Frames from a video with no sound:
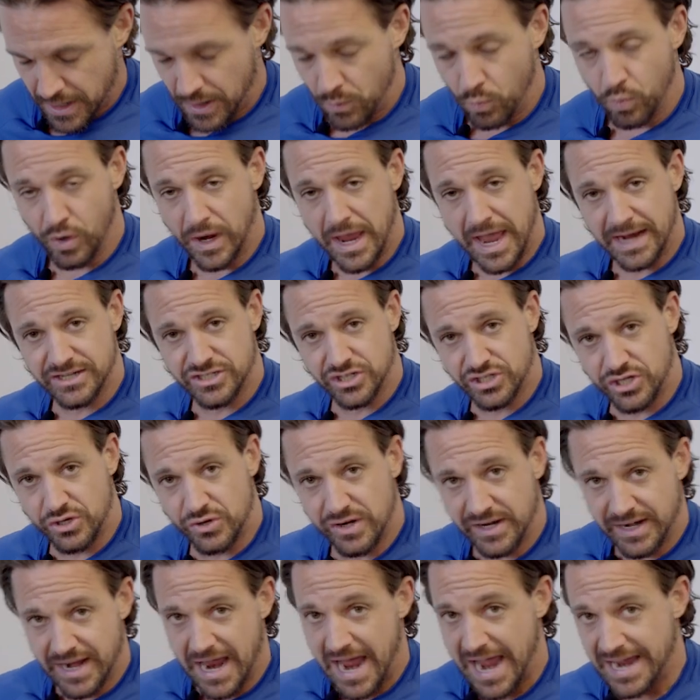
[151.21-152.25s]
We're
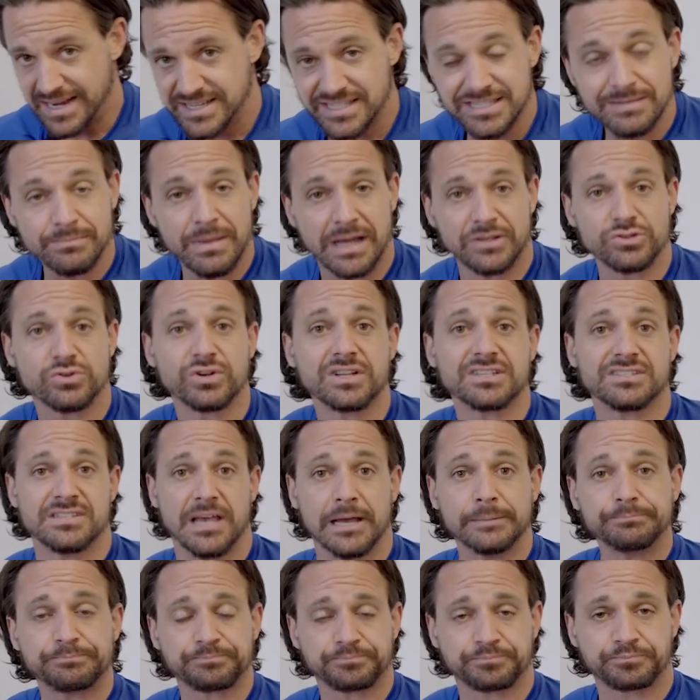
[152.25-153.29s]
executing the isometric
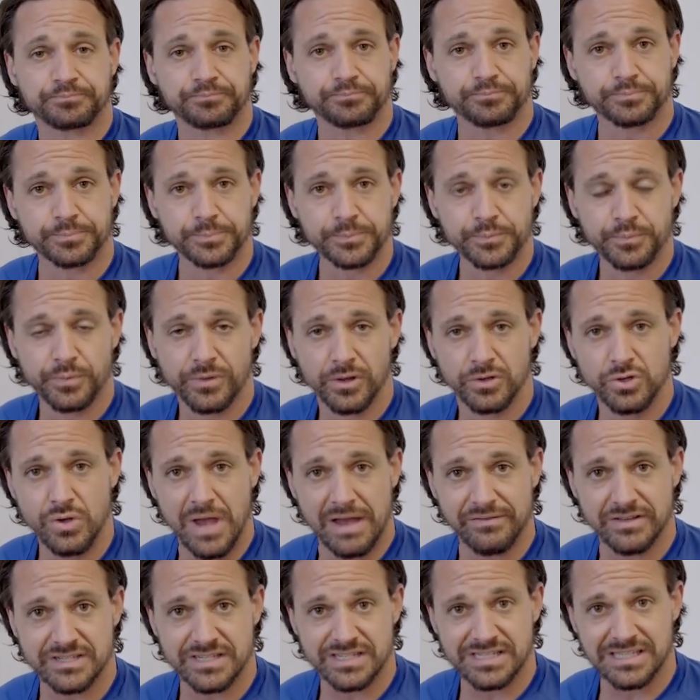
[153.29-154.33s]
set. You
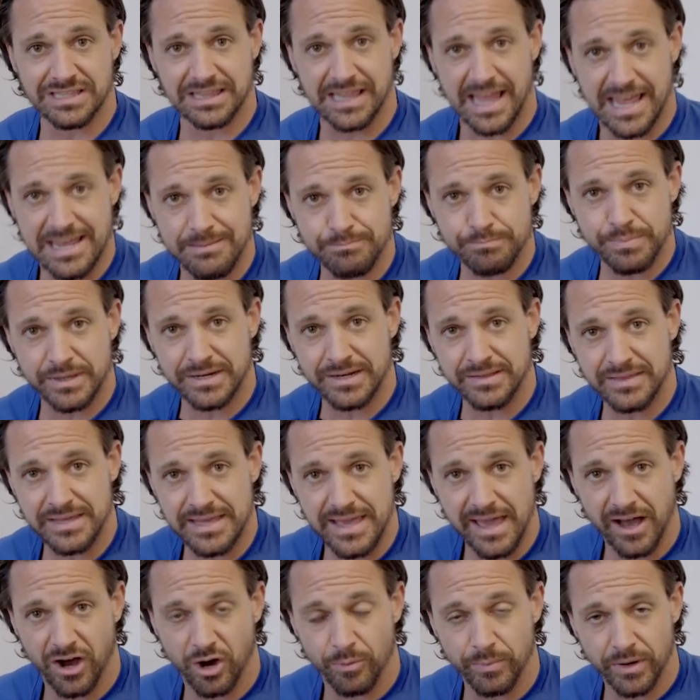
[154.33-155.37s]
have a slight bend in
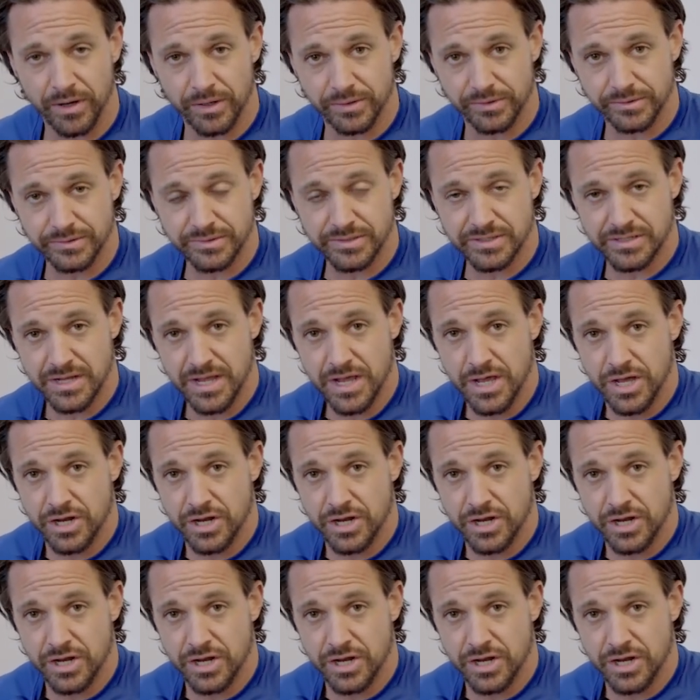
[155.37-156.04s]
the elbows.